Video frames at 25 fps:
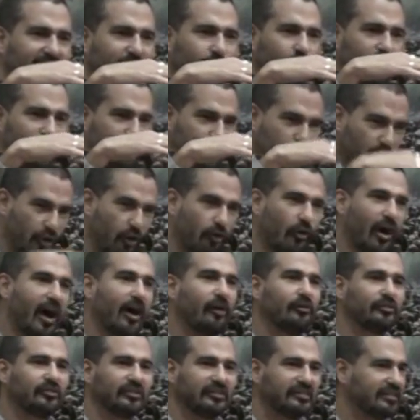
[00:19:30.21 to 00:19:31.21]
When you go
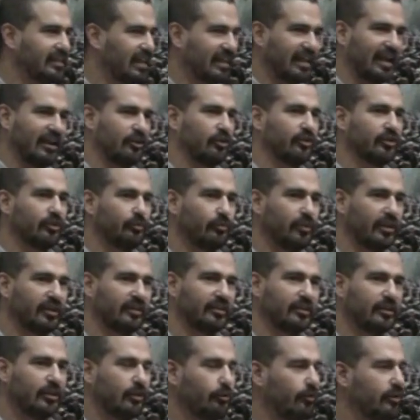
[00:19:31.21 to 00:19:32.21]
out, it's like another one.
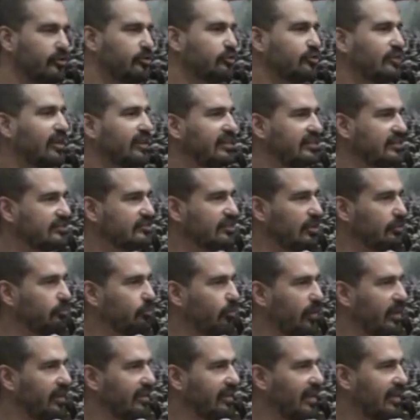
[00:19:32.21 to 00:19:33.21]
When you take the
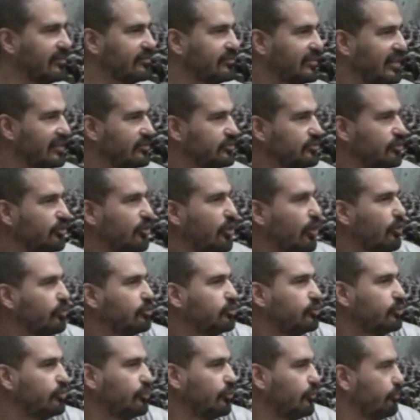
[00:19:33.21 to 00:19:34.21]
subway, and then you
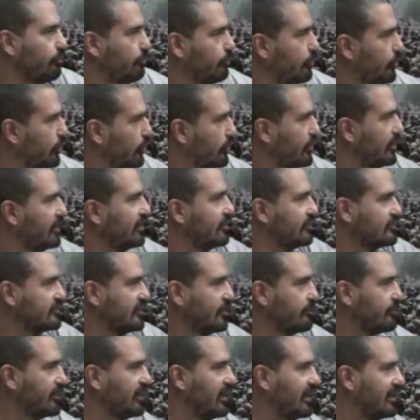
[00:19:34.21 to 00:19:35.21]
go to Brooklyn or
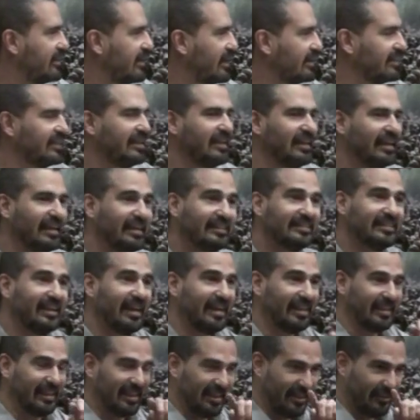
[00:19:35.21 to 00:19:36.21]
something like that, it's
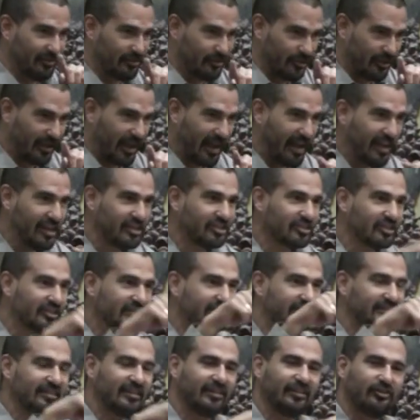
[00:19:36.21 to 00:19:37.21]
like,
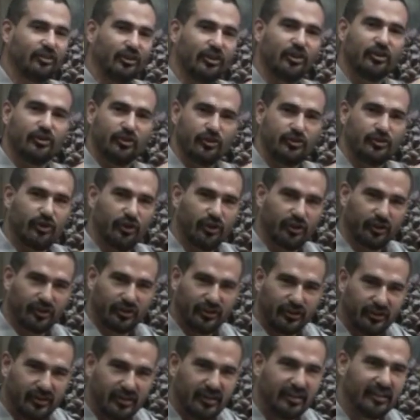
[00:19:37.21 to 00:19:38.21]
ages, you know, in New York,
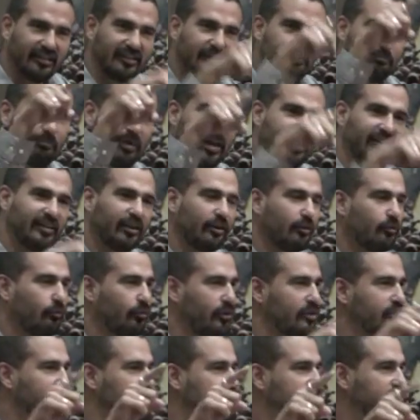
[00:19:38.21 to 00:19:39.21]
depending on
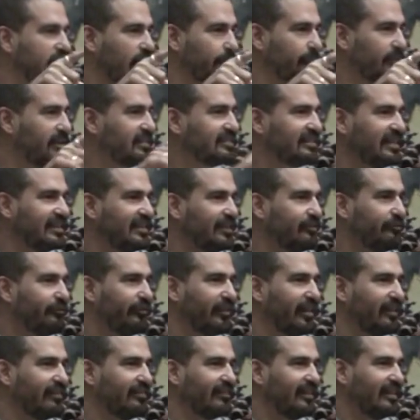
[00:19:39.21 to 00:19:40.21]
where you stop, is a
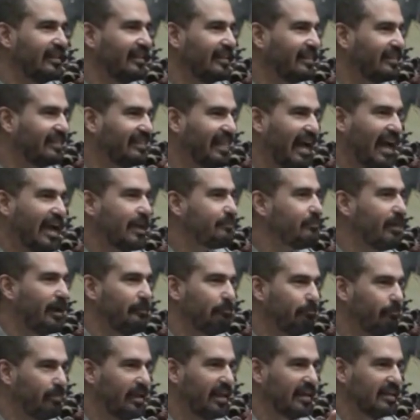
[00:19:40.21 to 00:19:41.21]
different time
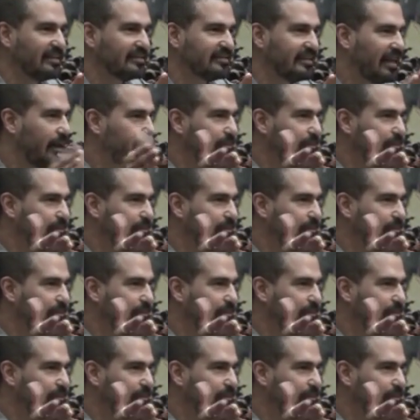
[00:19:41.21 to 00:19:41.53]
and place.